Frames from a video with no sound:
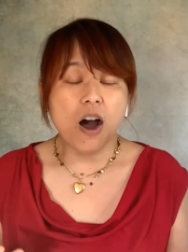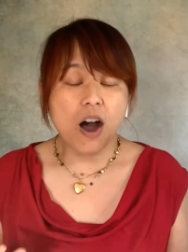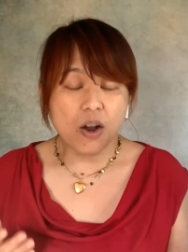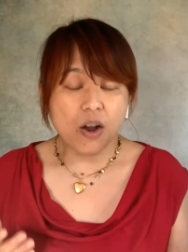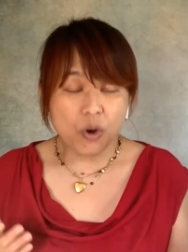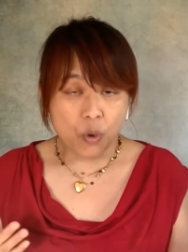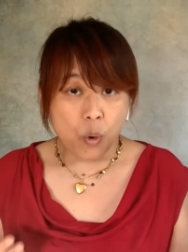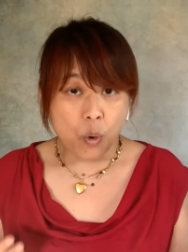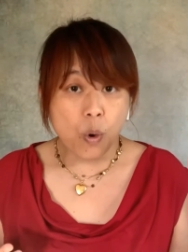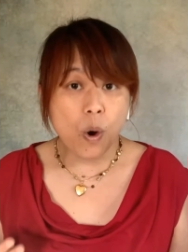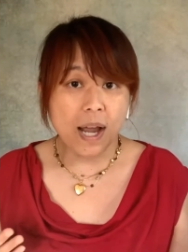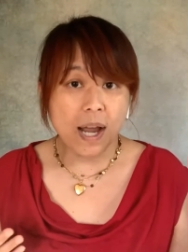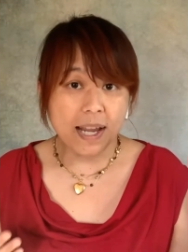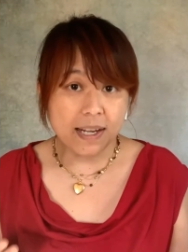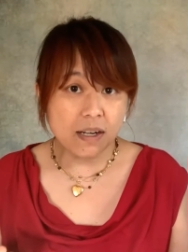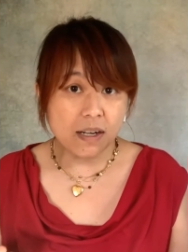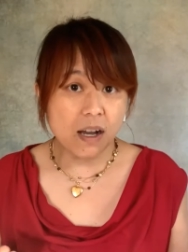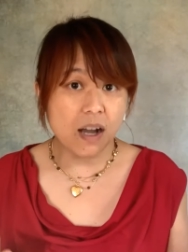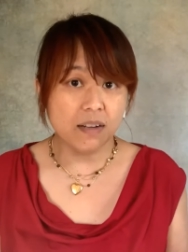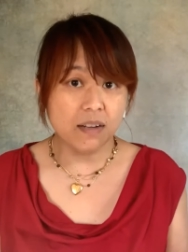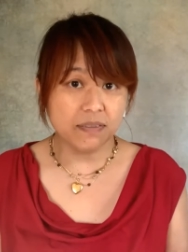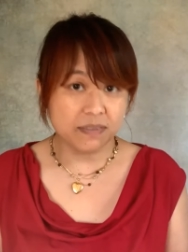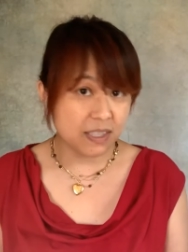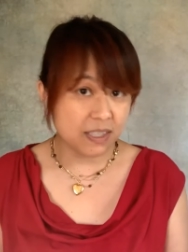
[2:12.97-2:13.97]
quite
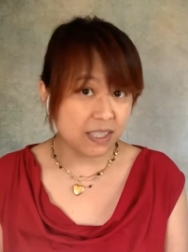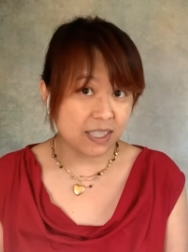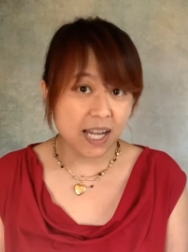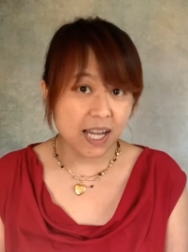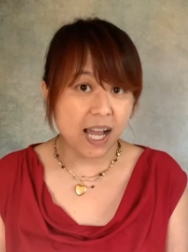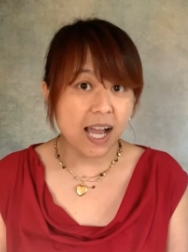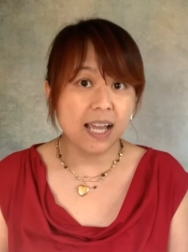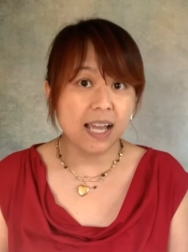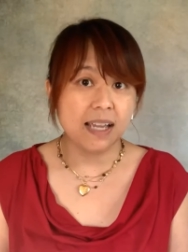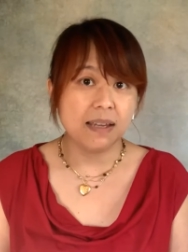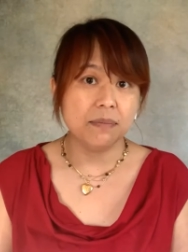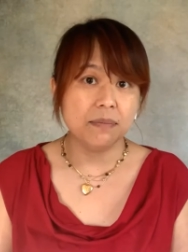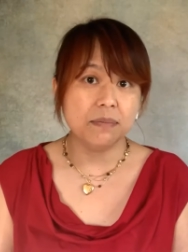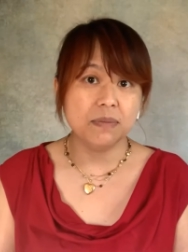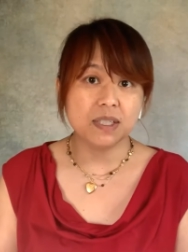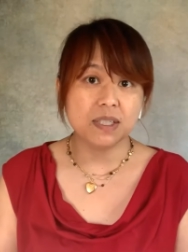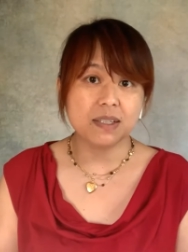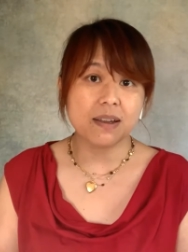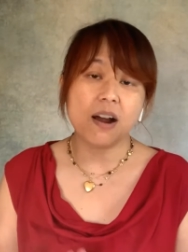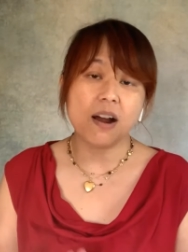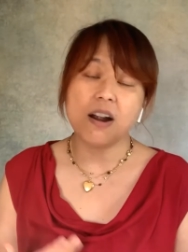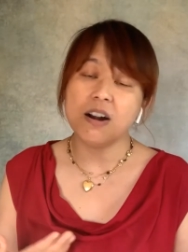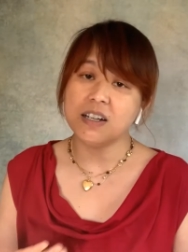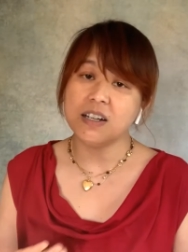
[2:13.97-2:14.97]
oftentimes
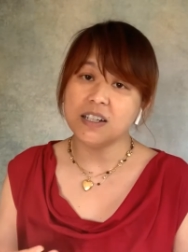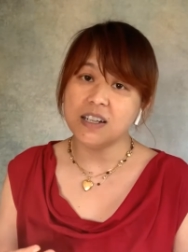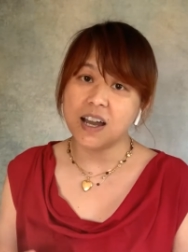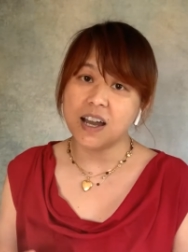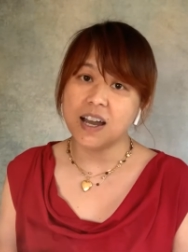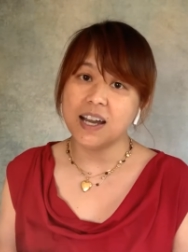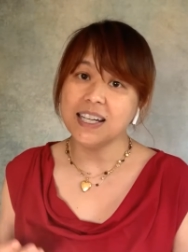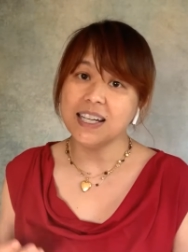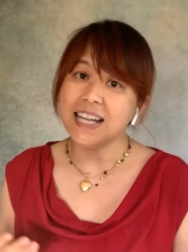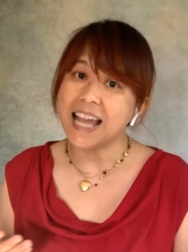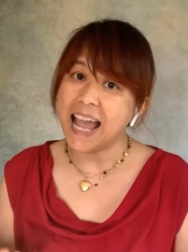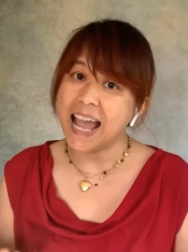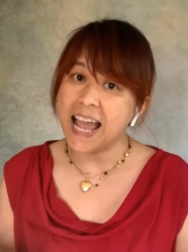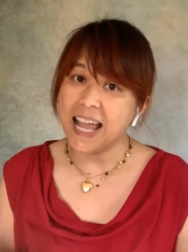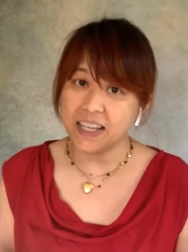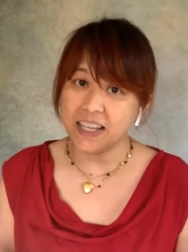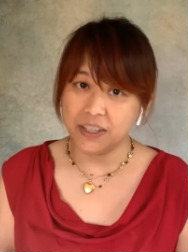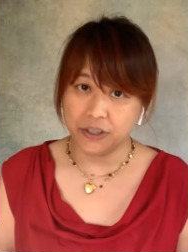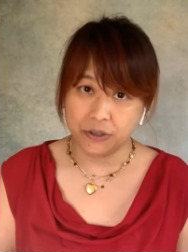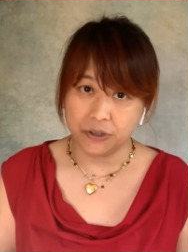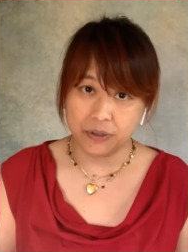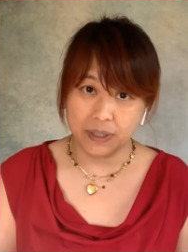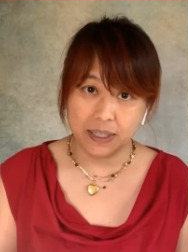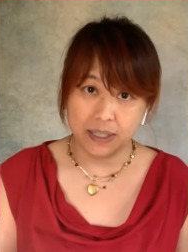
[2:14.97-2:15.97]
are not
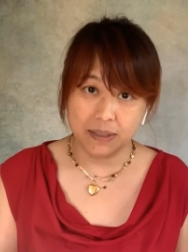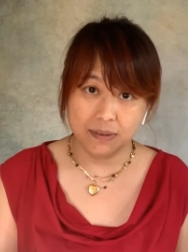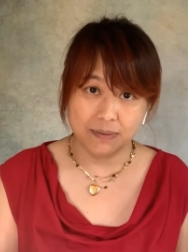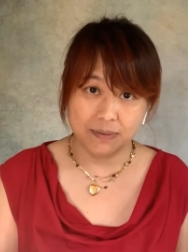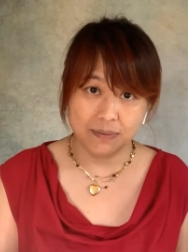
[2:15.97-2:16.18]
accurate.